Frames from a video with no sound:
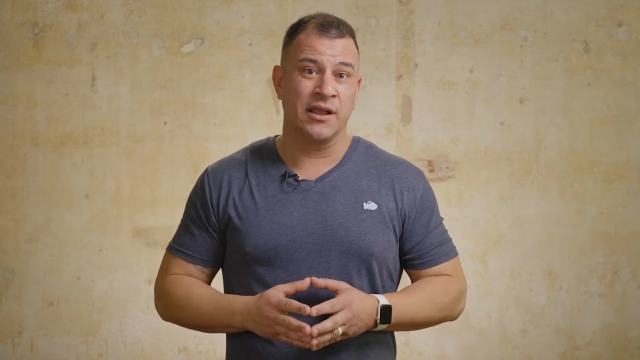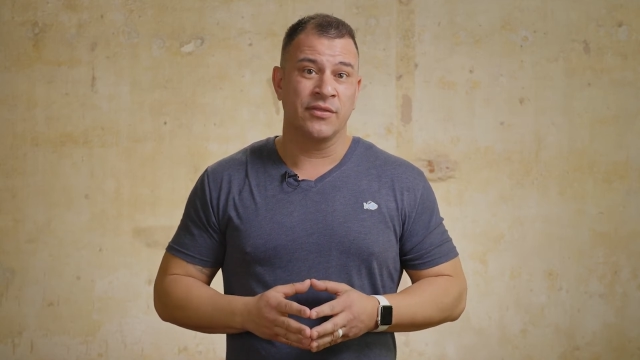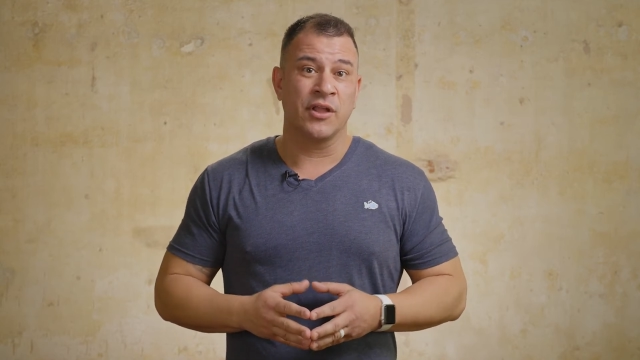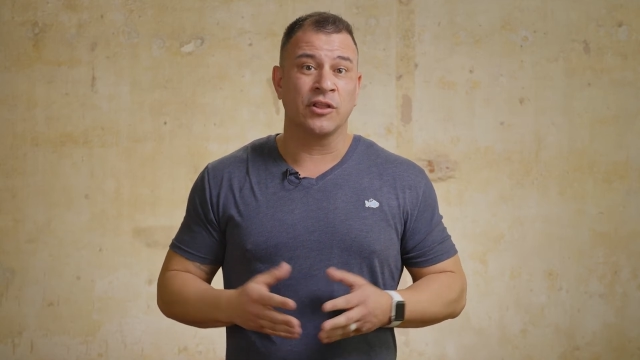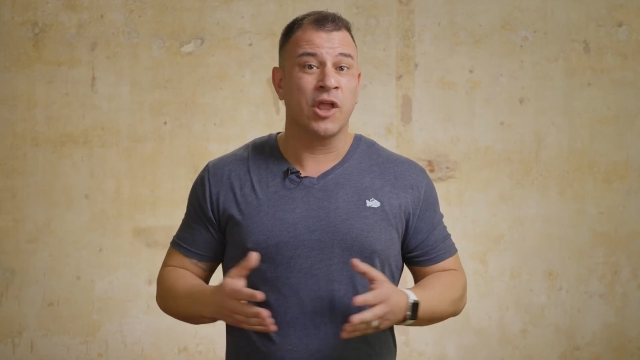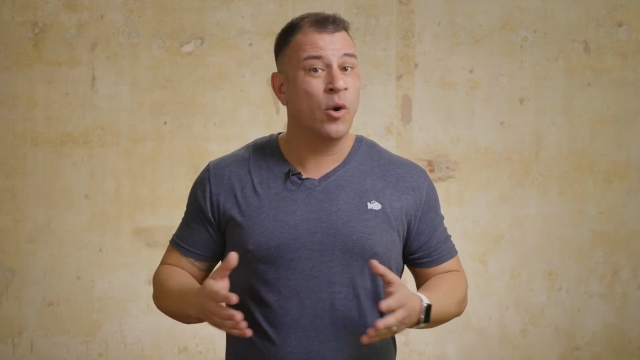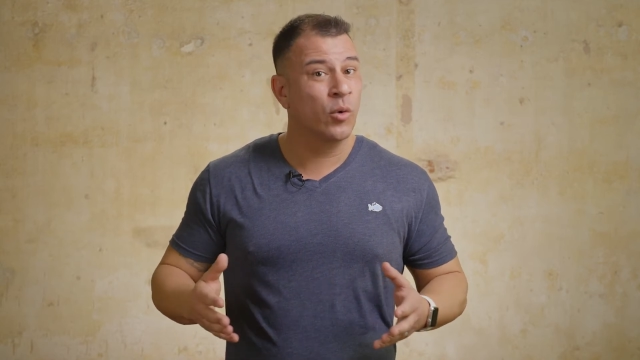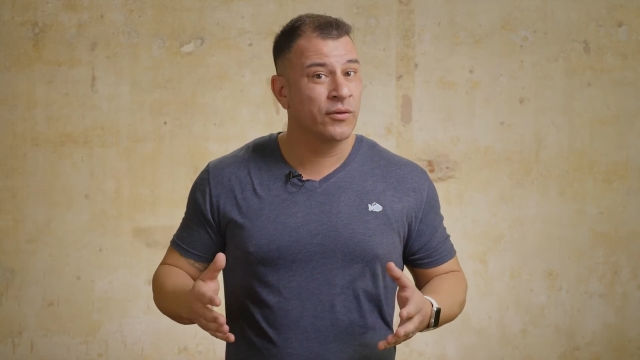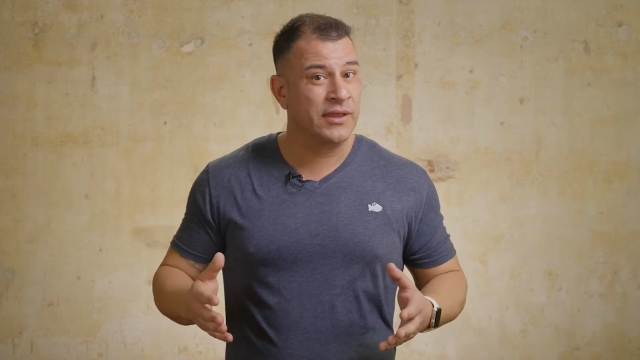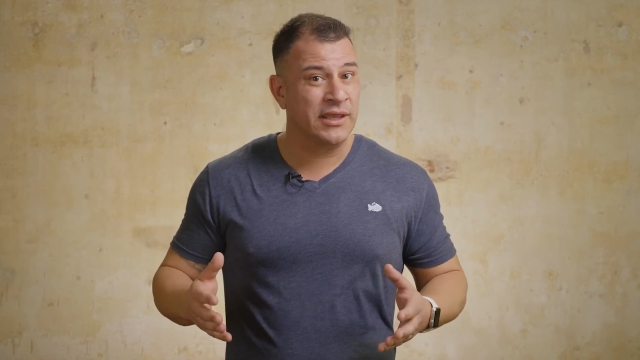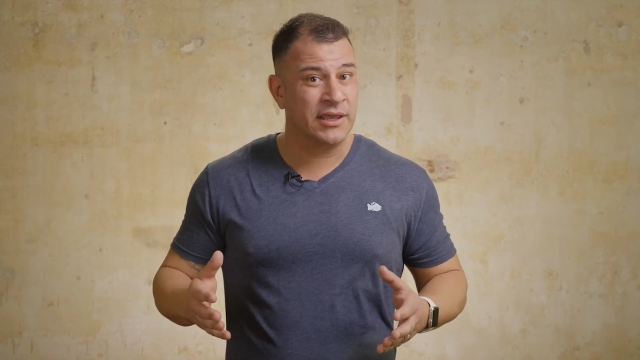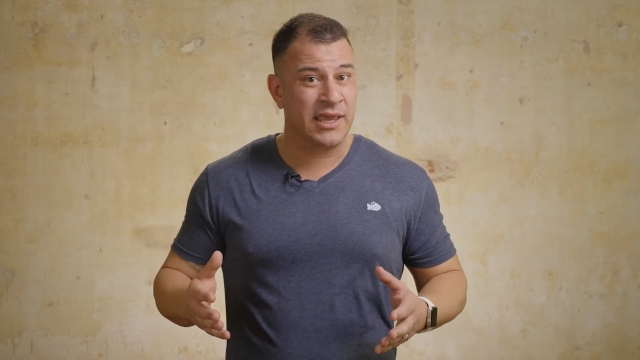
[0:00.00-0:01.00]
The lower
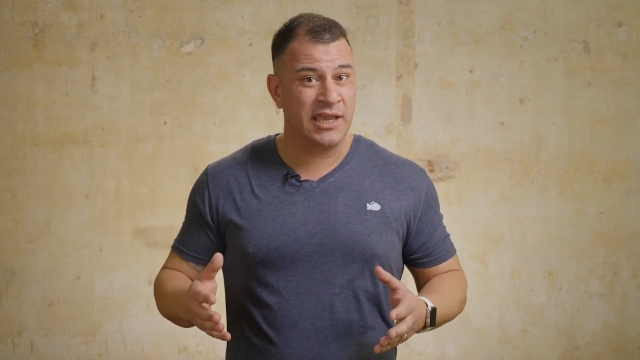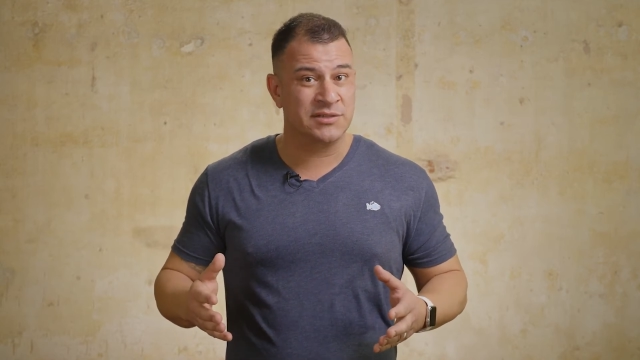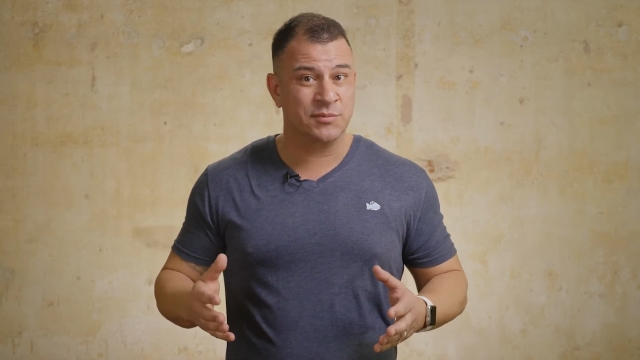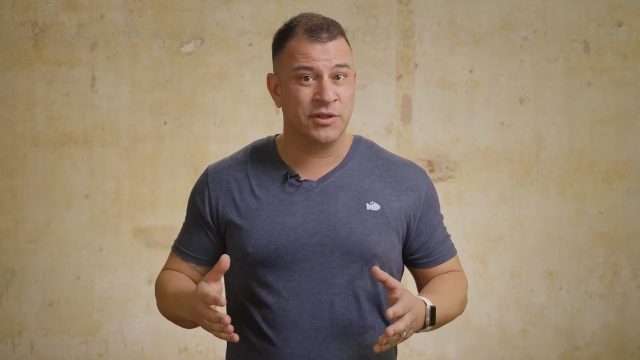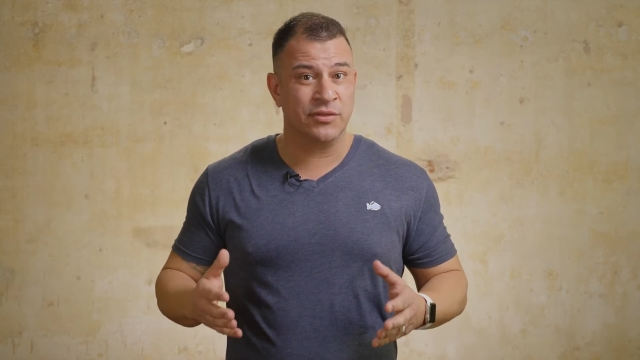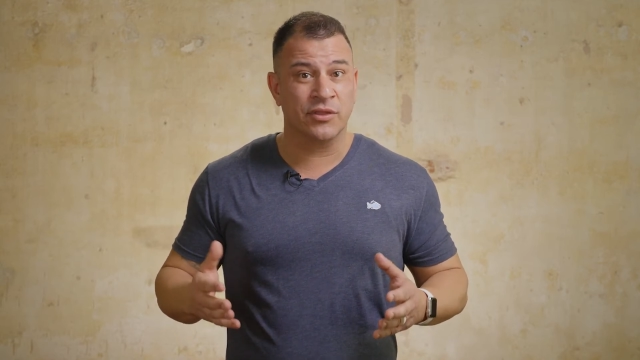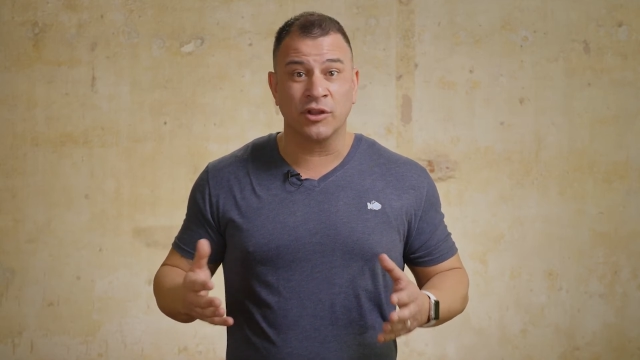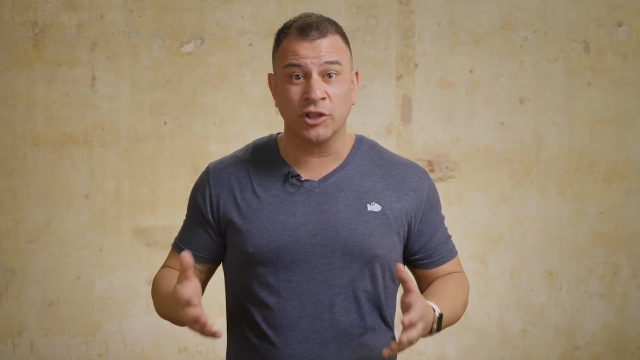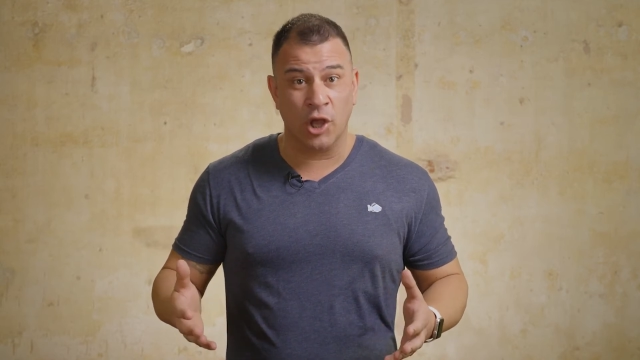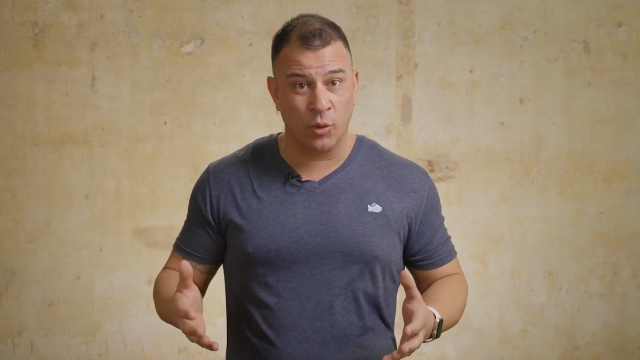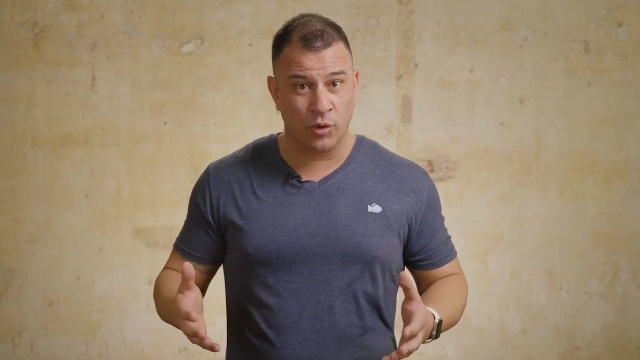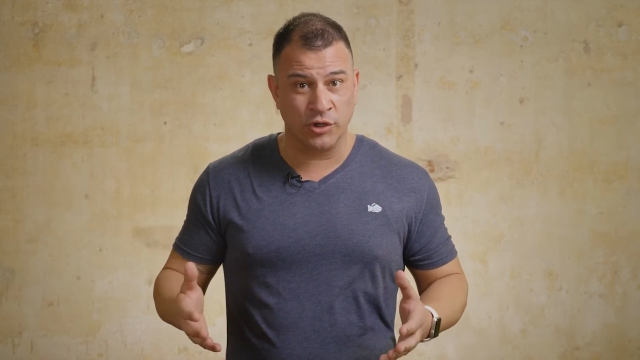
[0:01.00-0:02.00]
the engagement, the
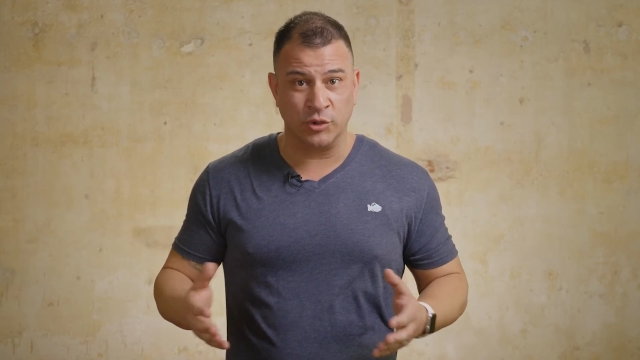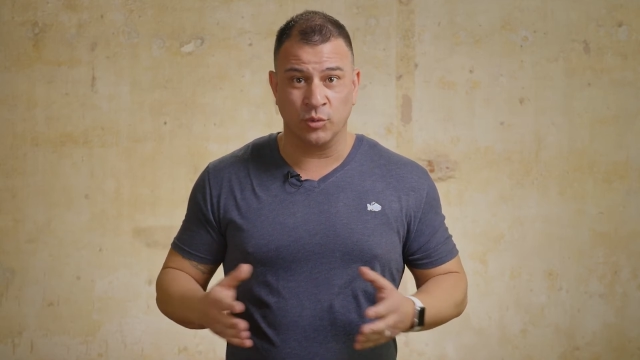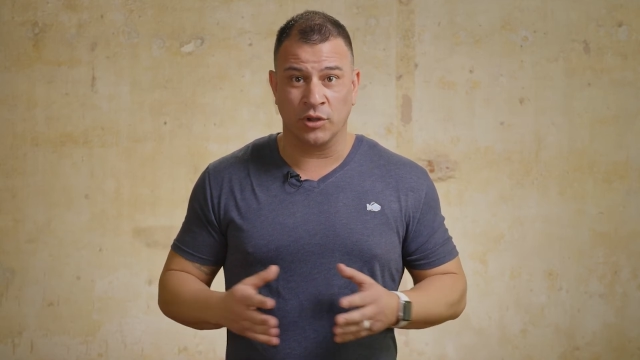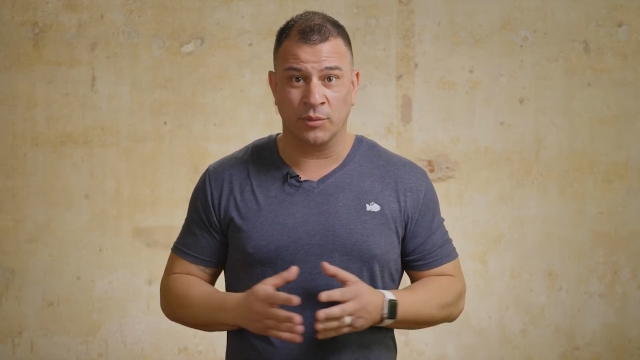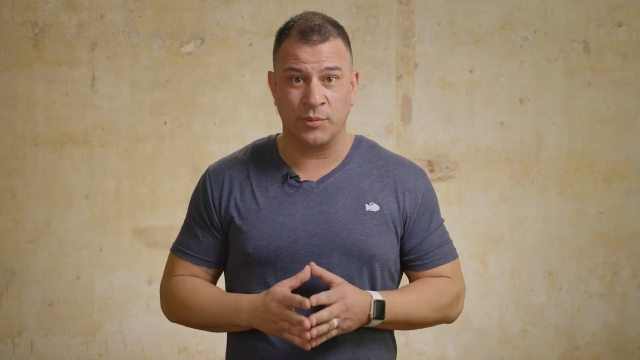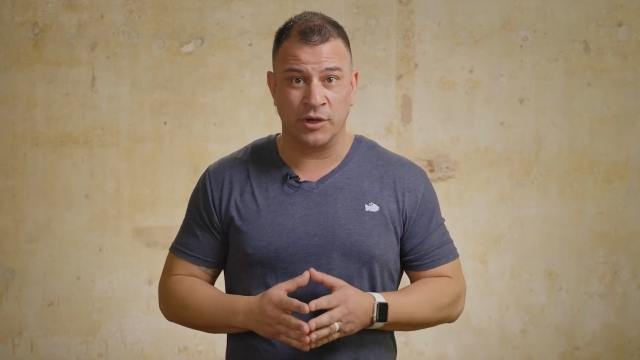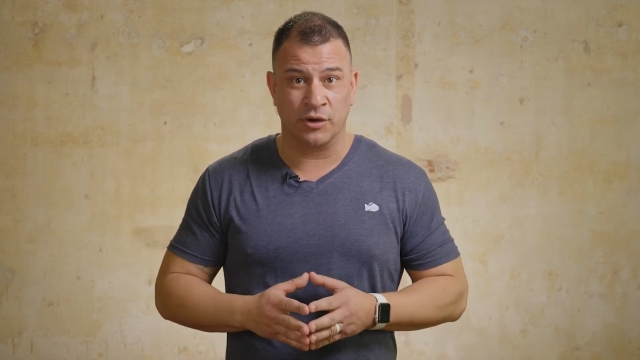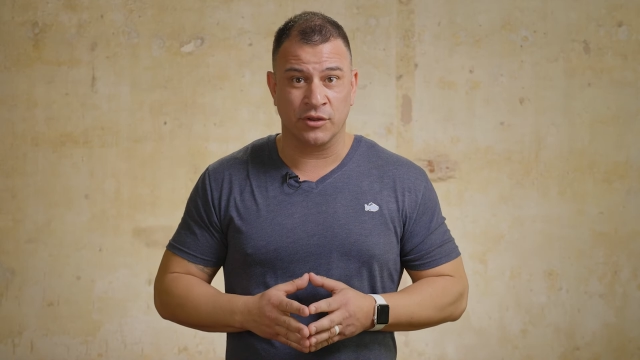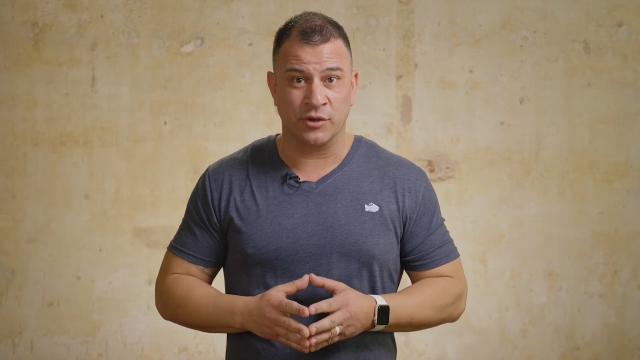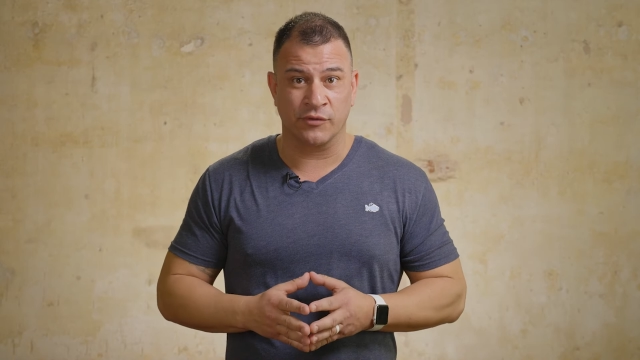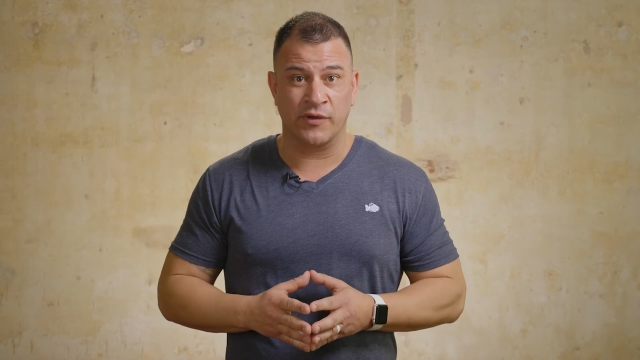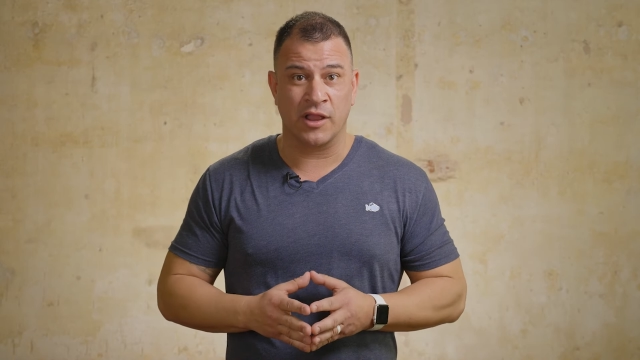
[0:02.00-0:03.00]
lower you will appear
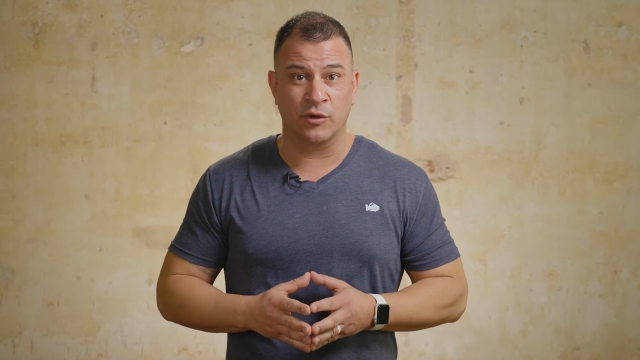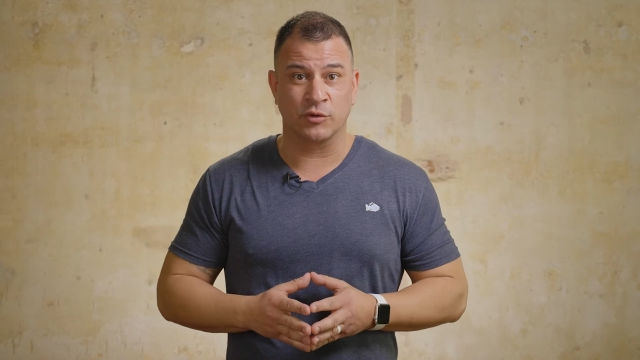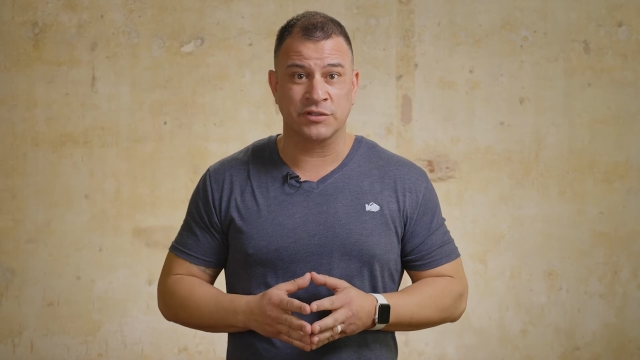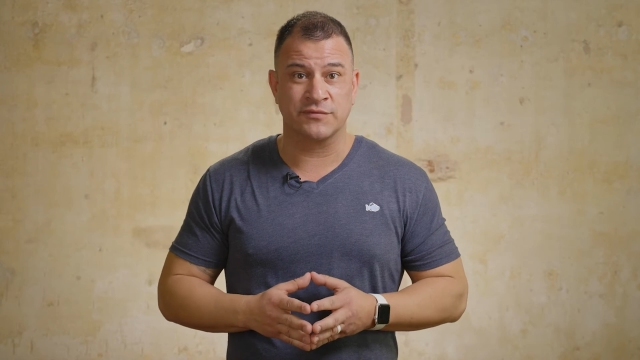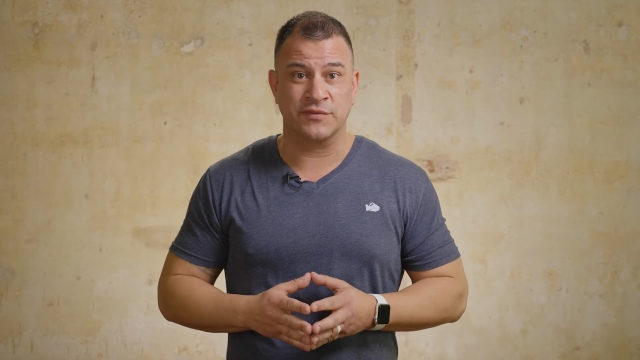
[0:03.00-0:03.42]
on your followers'